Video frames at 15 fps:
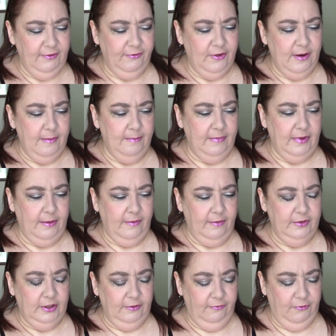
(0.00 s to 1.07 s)
from
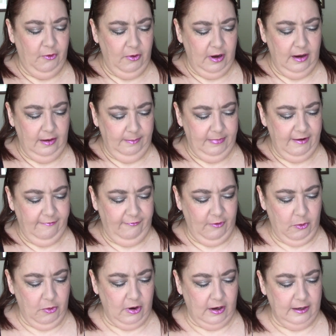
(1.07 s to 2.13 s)
Sephora
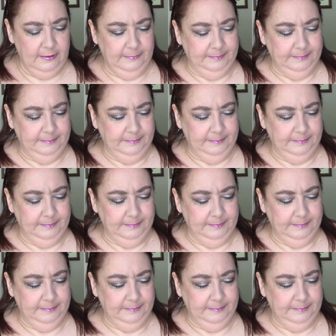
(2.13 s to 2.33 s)
before,